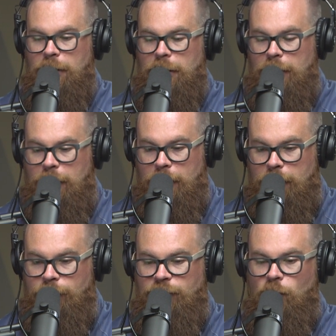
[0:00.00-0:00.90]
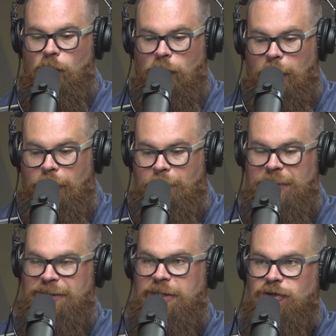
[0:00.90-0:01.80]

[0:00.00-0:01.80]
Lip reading: weren't on the busy